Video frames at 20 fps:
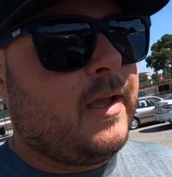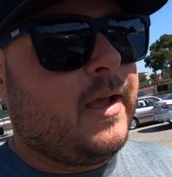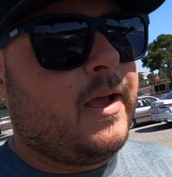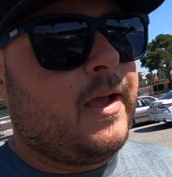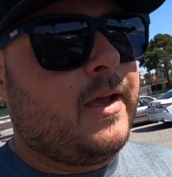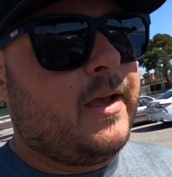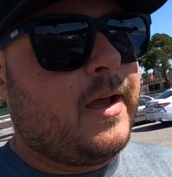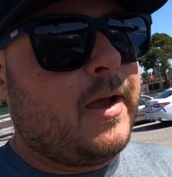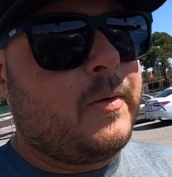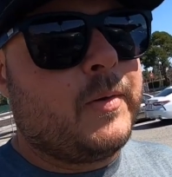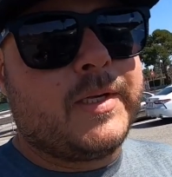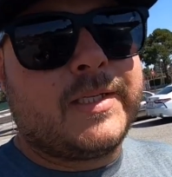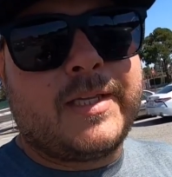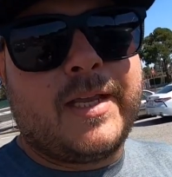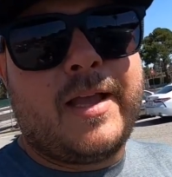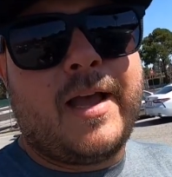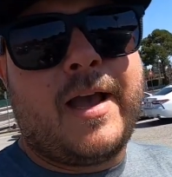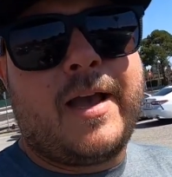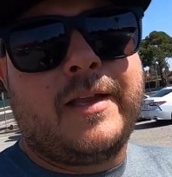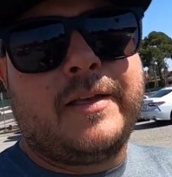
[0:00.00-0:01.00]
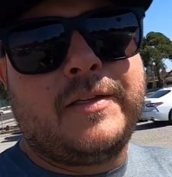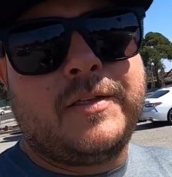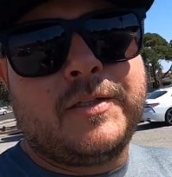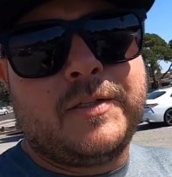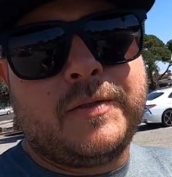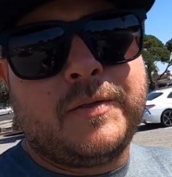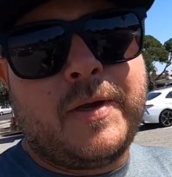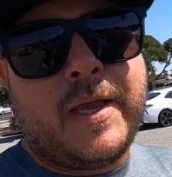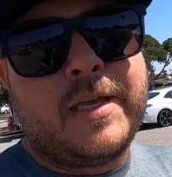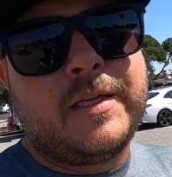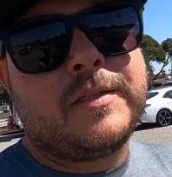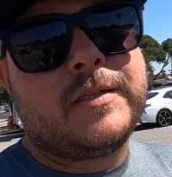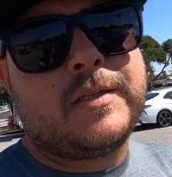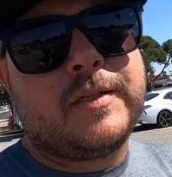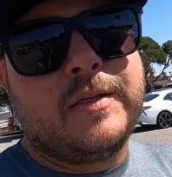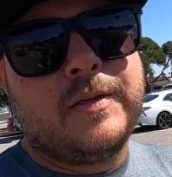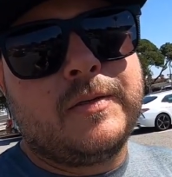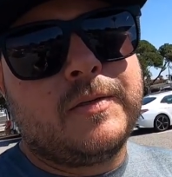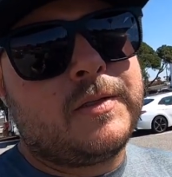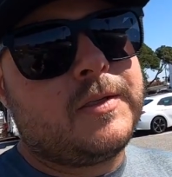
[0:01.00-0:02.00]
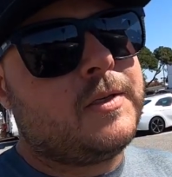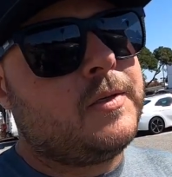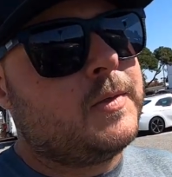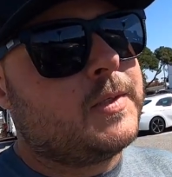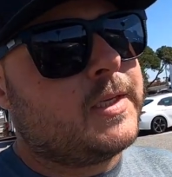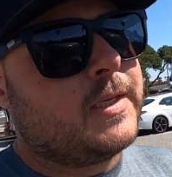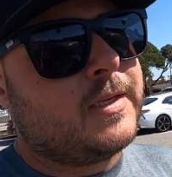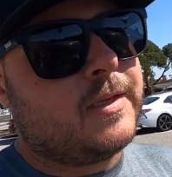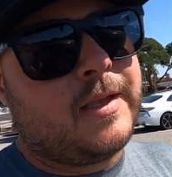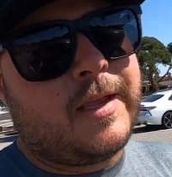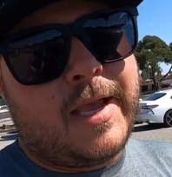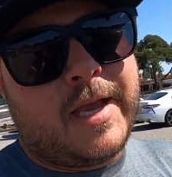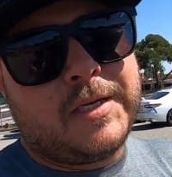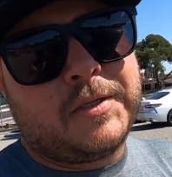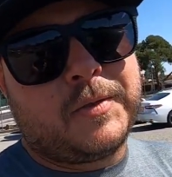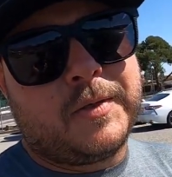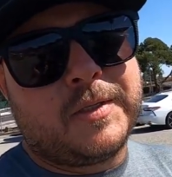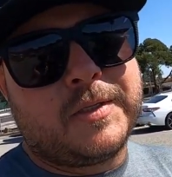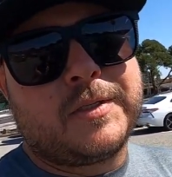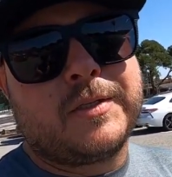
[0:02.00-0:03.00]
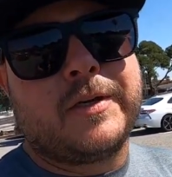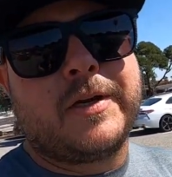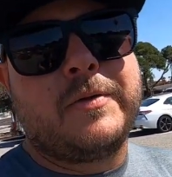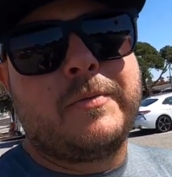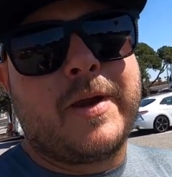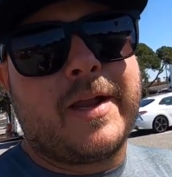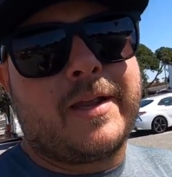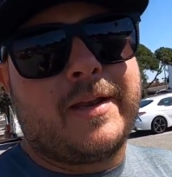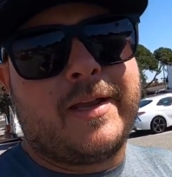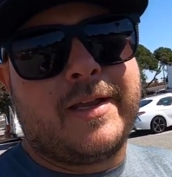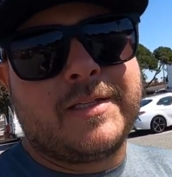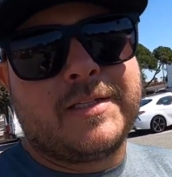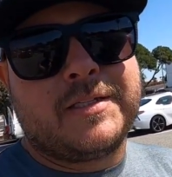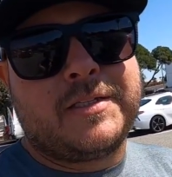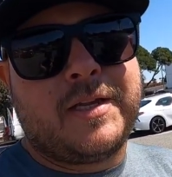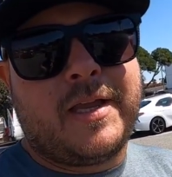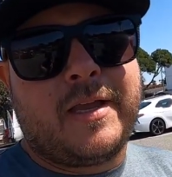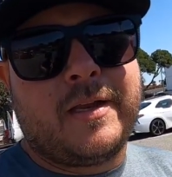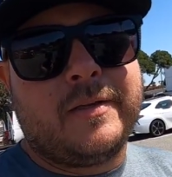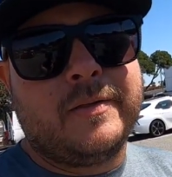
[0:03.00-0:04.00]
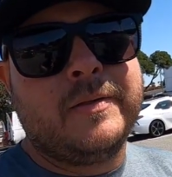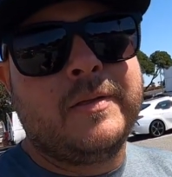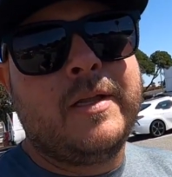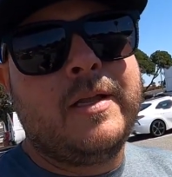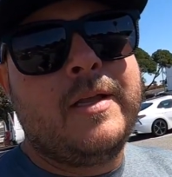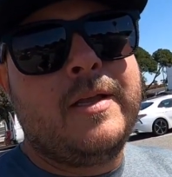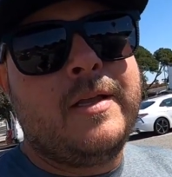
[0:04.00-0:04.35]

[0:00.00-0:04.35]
uh, I want to say hi to Jesus, who is a cash register. He recognized the channel.